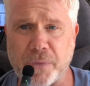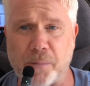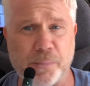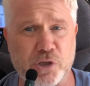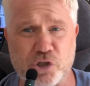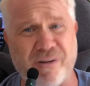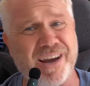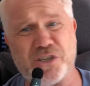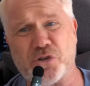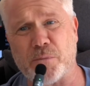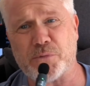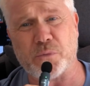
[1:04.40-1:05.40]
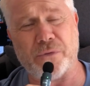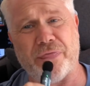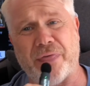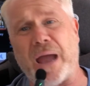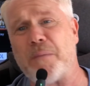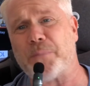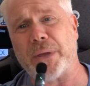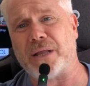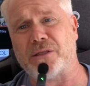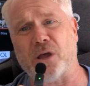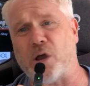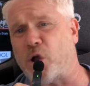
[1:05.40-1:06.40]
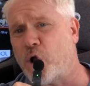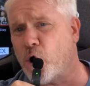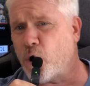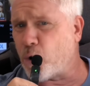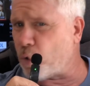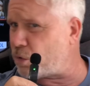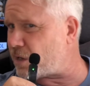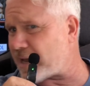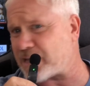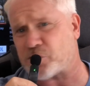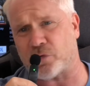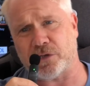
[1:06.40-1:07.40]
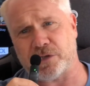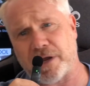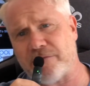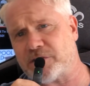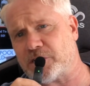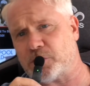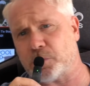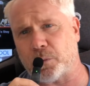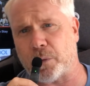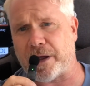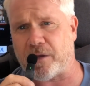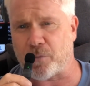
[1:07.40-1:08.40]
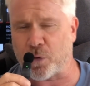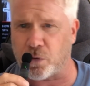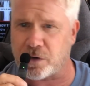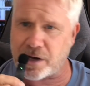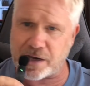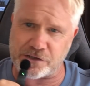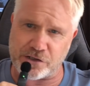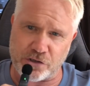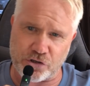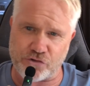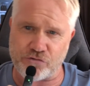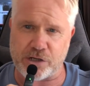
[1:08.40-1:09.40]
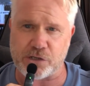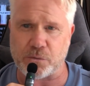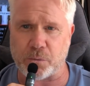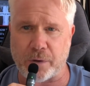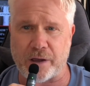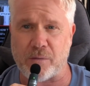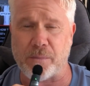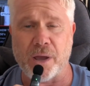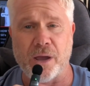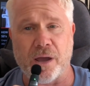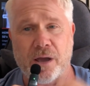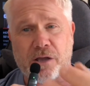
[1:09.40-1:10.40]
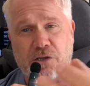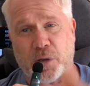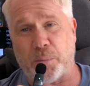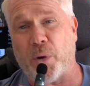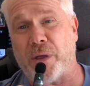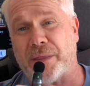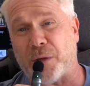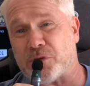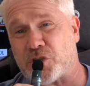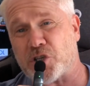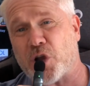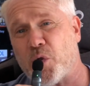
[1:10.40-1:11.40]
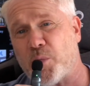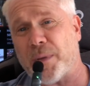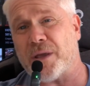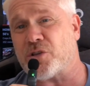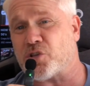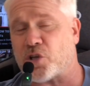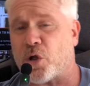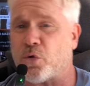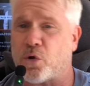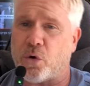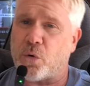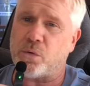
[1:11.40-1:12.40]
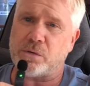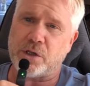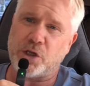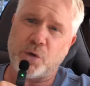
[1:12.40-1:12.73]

But track tops were that big that all the lads on the terraces would wear them, all the lads in the streets would wear them, to the point they were so big and so cool that